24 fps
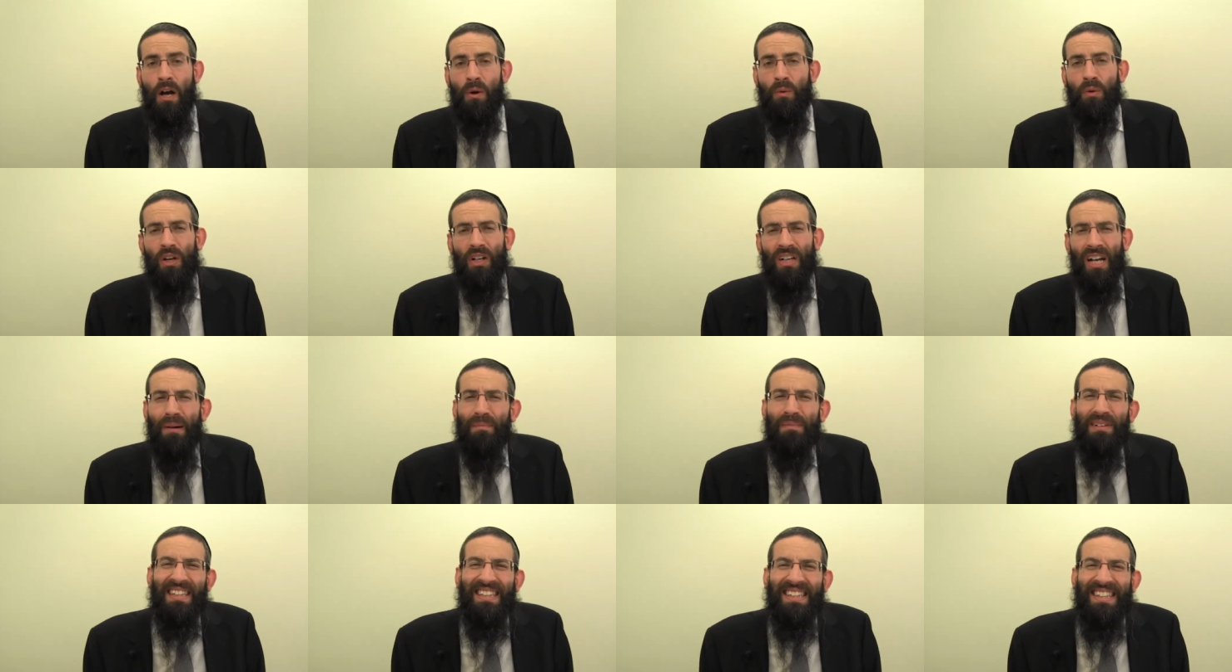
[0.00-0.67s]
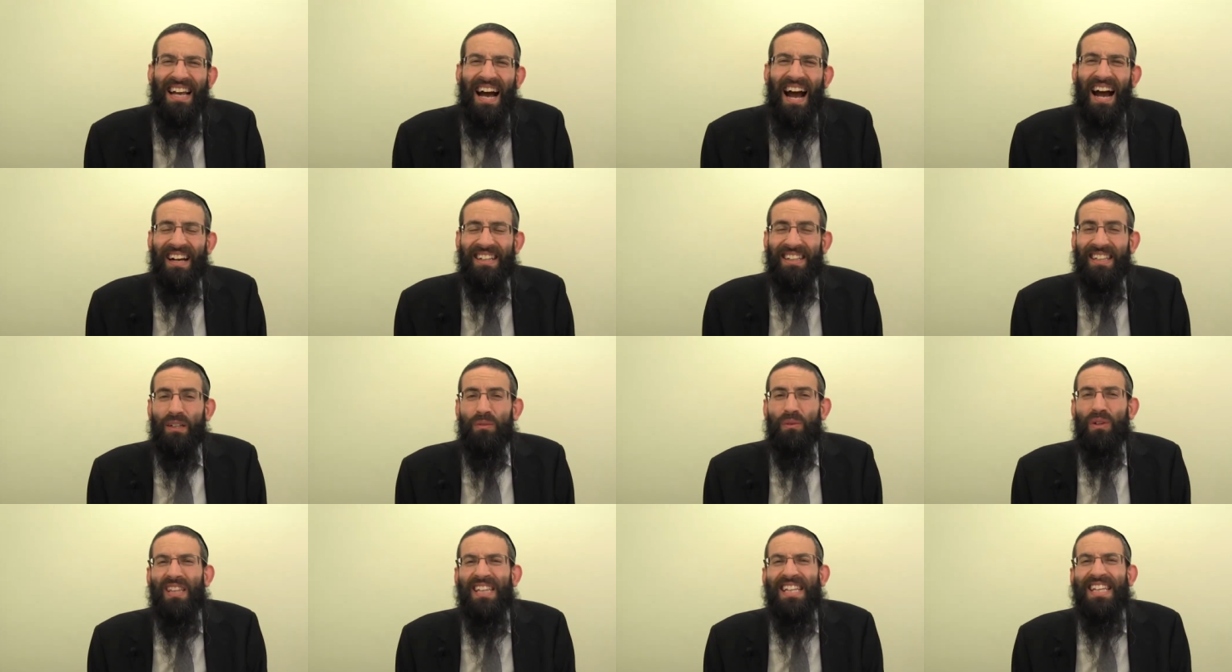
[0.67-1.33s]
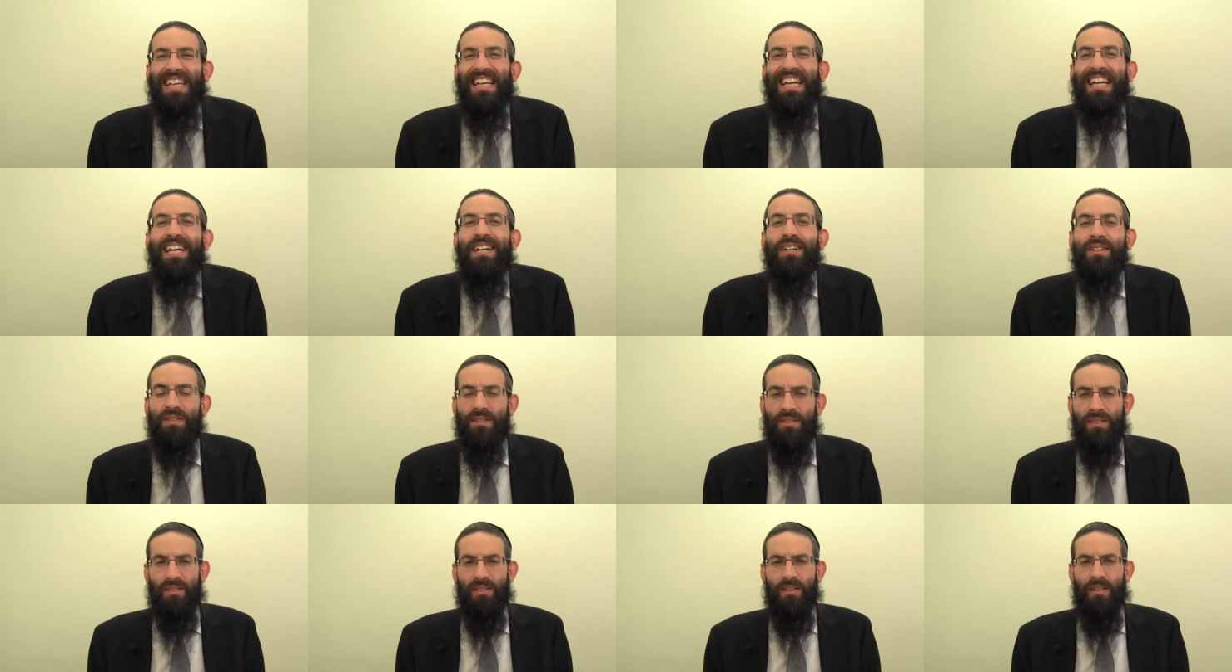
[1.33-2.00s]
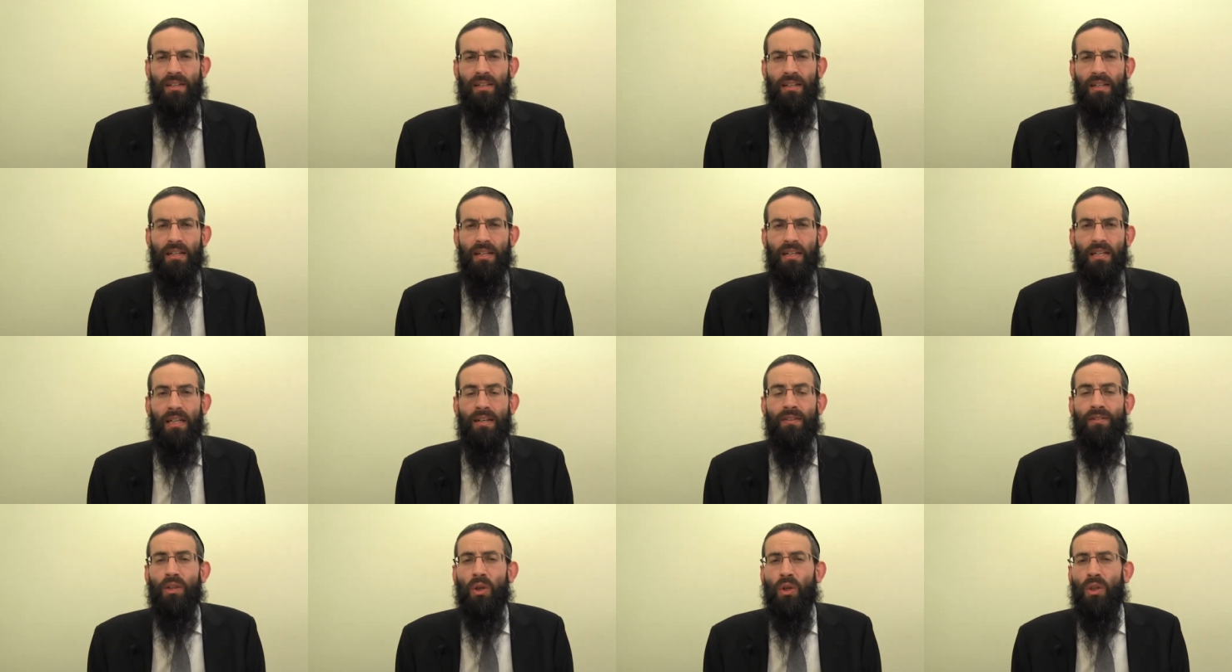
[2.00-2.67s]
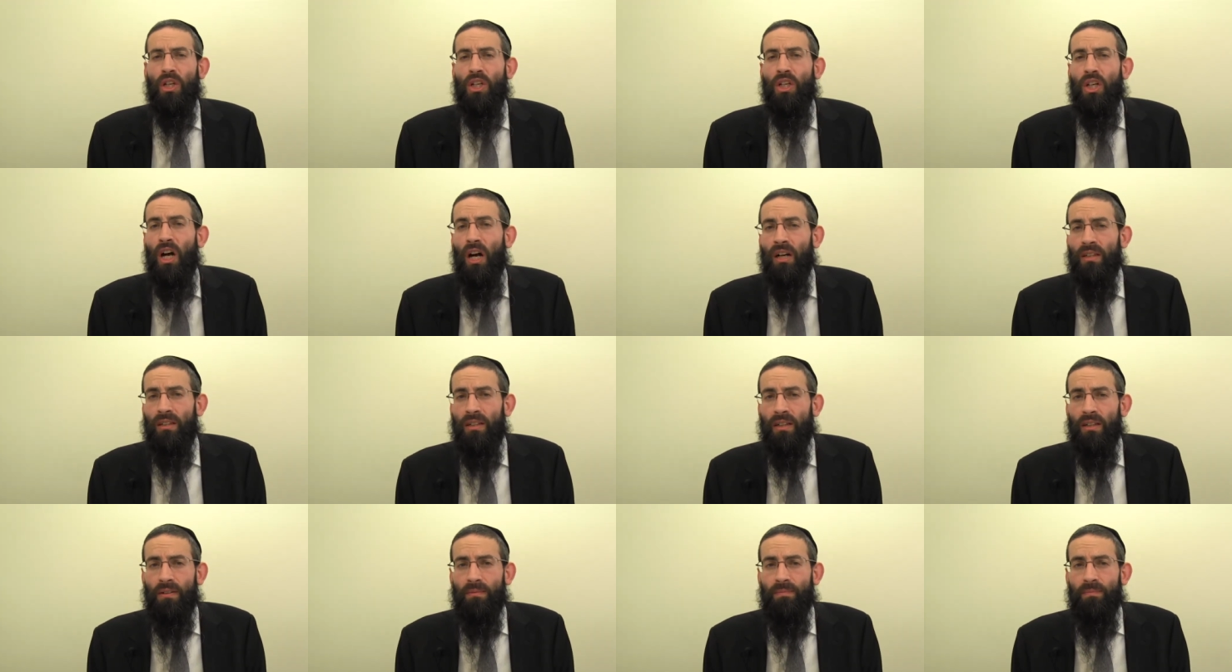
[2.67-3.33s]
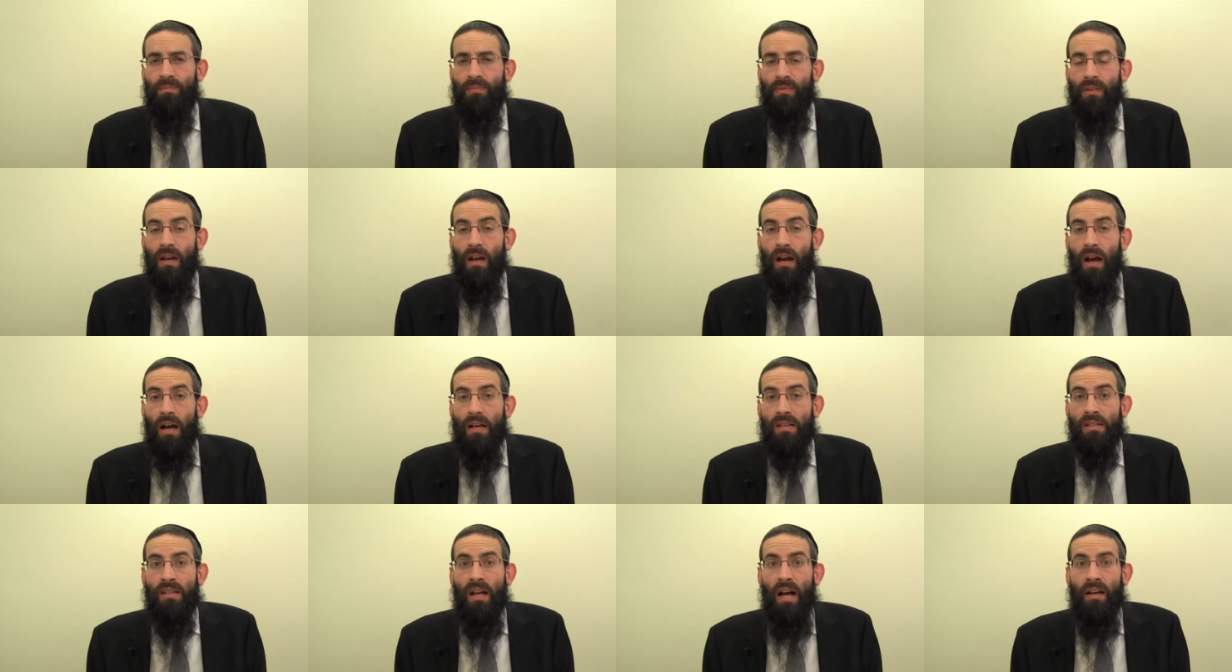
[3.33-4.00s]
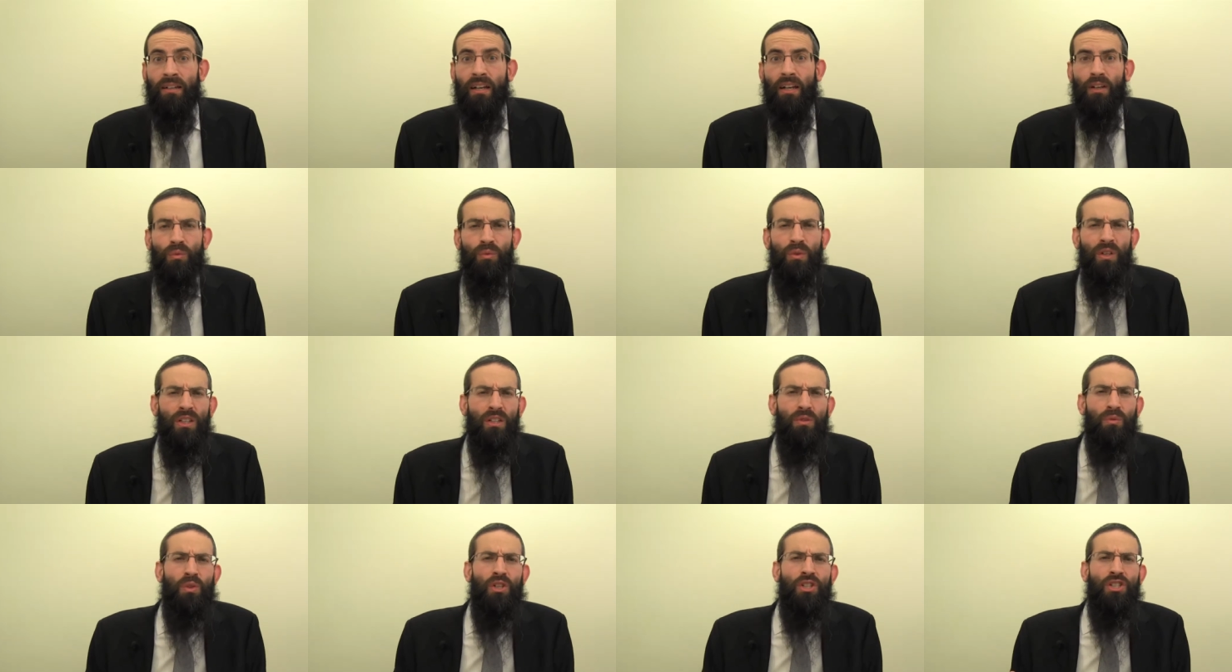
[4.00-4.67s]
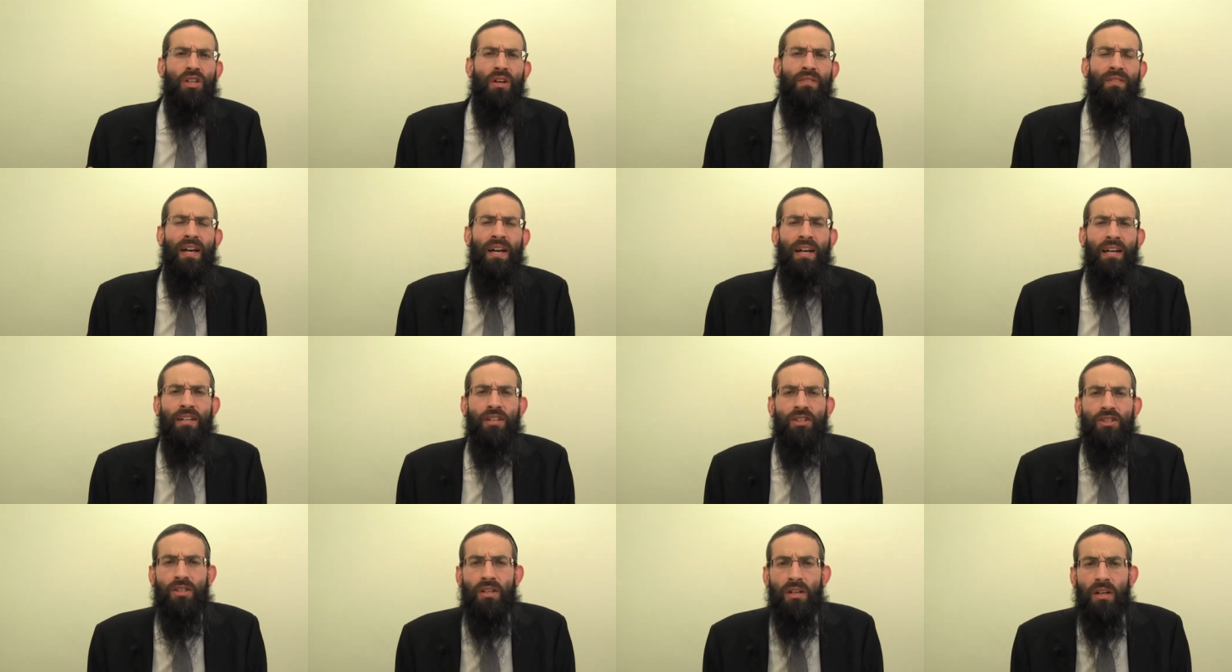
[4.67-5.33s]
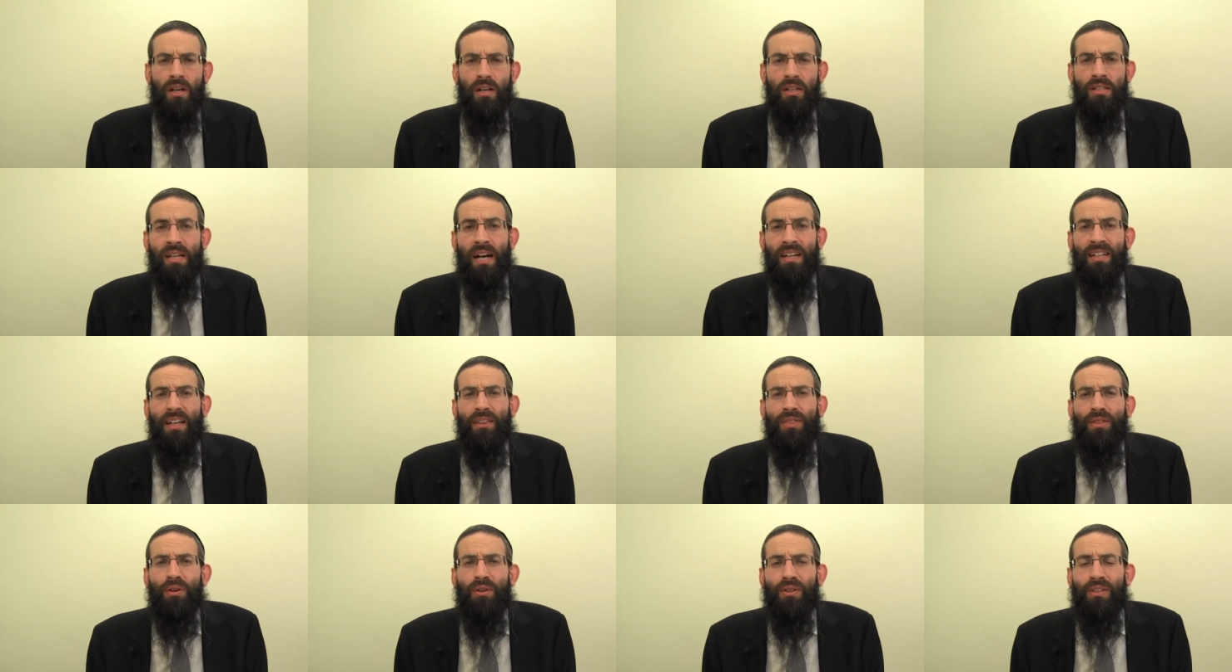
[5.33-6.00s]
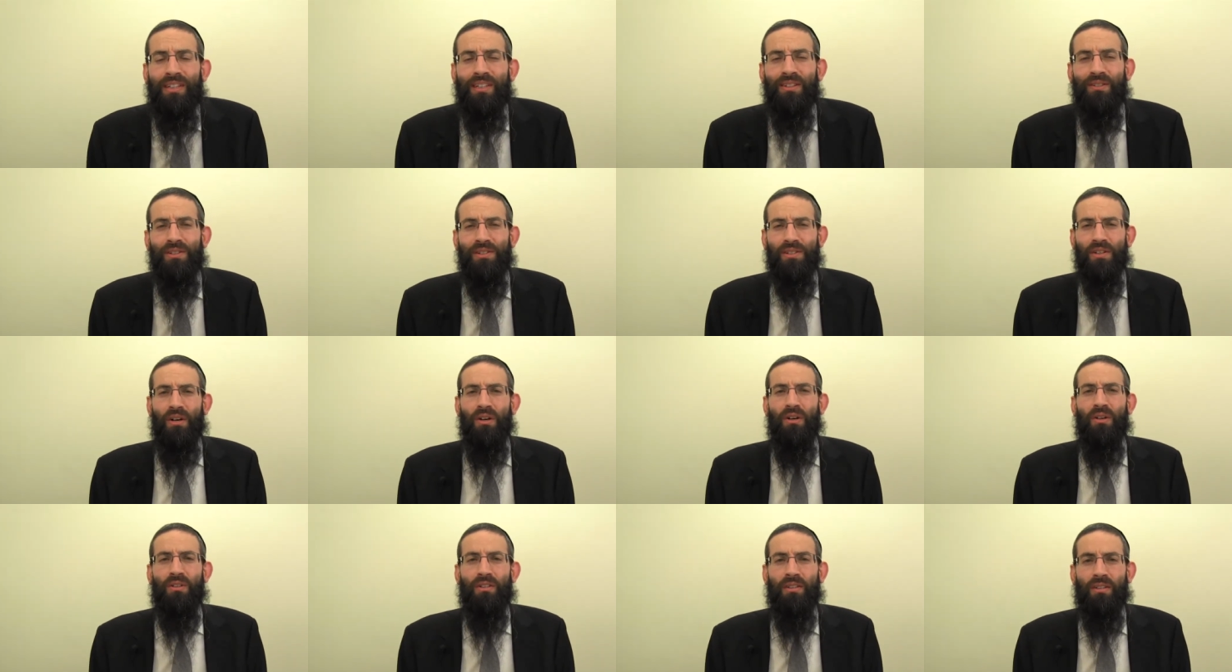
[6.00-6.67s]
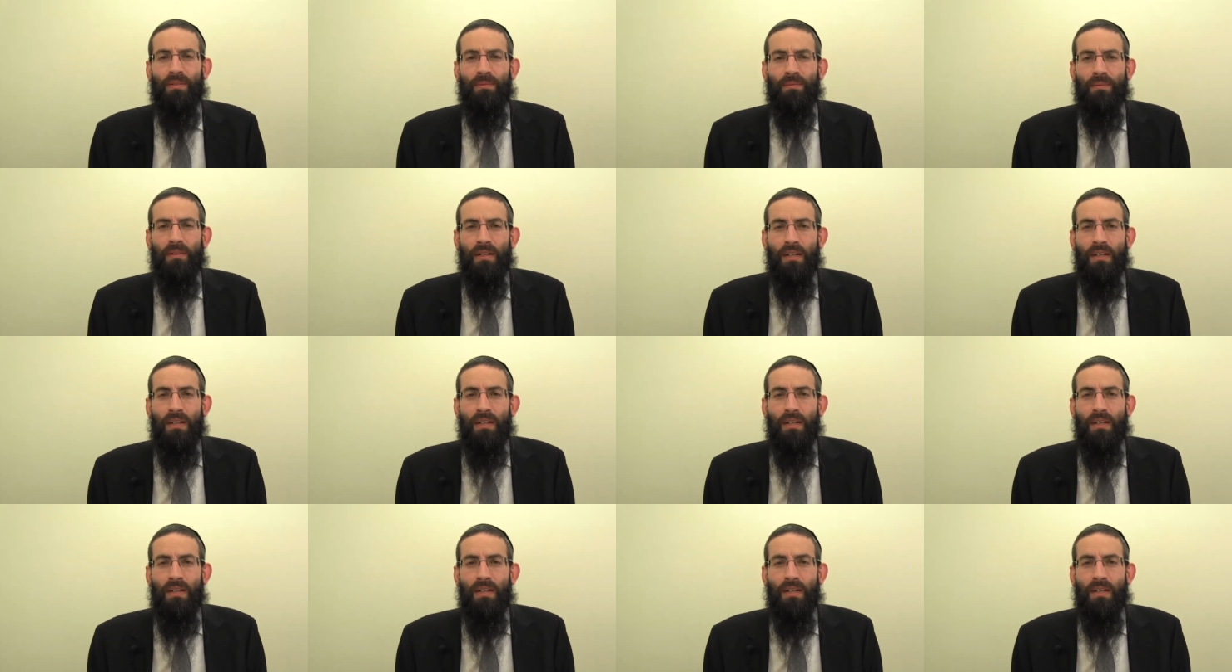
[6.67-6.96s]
We are not medaktik with years. Even though the katan has not yet re reached of age, he's not yet thirteen years old.